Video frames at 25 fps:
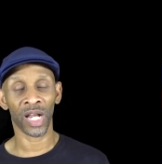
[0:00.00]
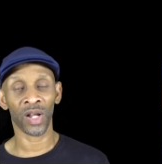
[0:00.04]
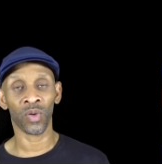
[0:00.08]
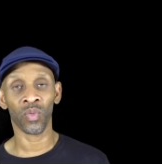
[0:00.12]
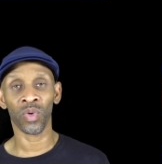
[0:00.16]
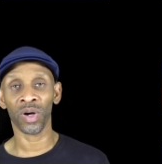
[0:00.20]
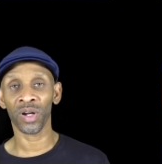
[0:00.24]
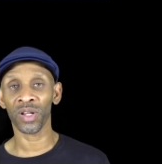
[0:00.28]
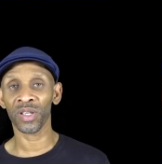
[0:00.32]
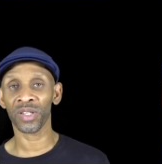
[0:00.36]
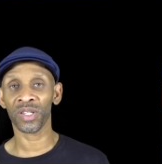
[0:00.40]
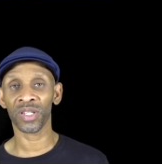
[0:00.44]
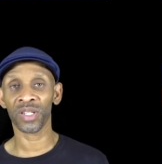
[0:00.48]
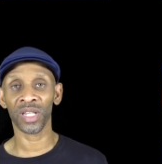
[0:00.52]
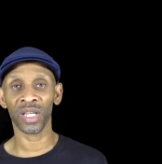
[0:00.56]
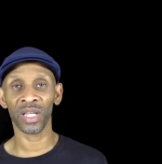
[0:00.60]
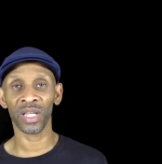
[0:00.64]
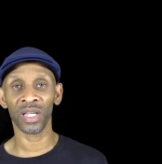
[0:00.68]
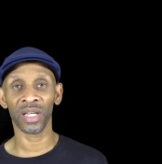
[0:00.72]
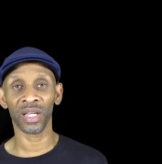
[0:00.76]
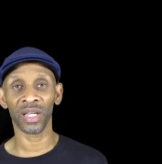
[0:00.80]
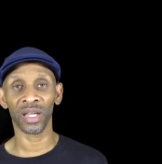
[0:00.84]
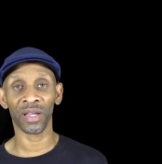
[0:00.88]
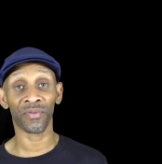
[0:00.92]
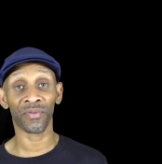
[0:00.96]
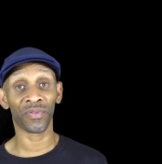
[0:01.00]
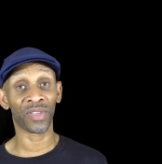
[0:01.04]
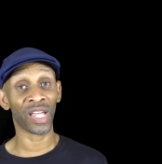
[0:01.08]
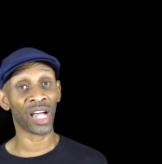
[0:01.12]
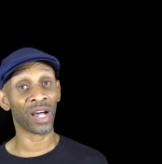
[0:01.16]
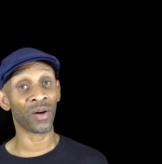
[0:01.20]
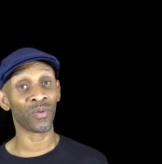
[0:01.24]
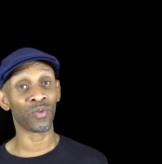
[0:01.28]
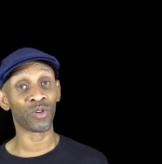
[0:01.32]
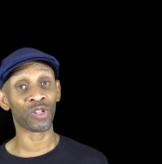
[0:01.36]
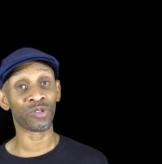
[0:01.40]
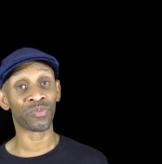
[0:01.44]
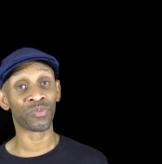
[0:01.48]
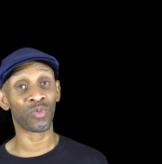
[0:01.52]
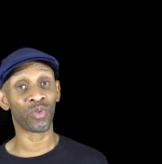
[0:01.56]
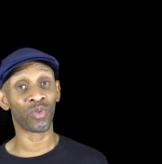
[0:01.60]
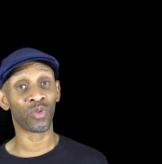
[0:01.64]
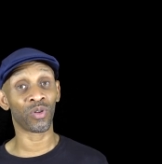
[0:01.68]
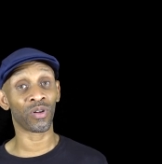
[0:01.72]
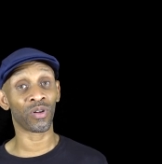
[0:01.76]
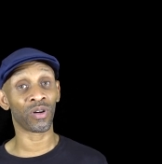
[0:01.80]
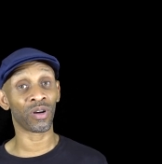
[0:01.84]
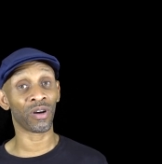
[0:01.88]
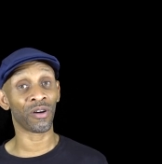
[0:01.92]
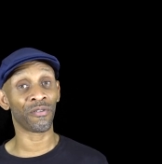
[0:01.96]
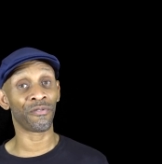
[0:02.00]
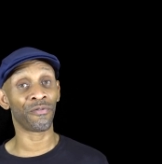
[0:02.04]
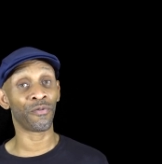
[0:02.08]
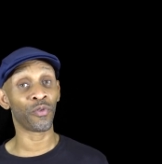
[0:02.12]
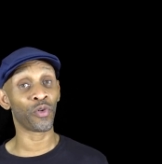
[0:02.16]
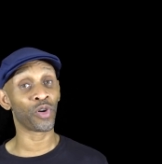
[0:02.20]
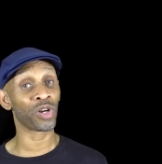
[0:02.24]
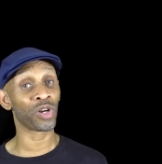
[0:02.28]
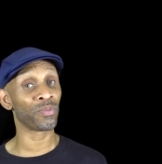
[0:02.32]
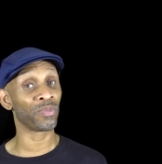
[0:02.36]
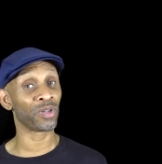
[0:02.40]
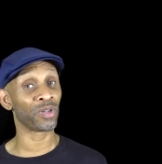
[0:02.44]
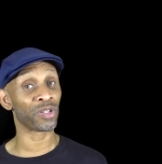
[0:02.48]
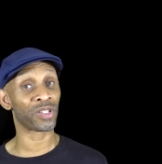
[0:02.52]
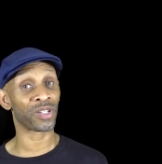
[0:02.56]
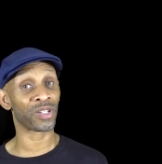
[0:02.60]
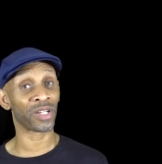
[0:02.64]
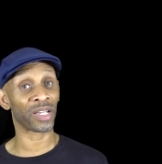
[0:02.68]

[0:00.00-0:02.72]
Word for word: And I wanted to see if that was more affordable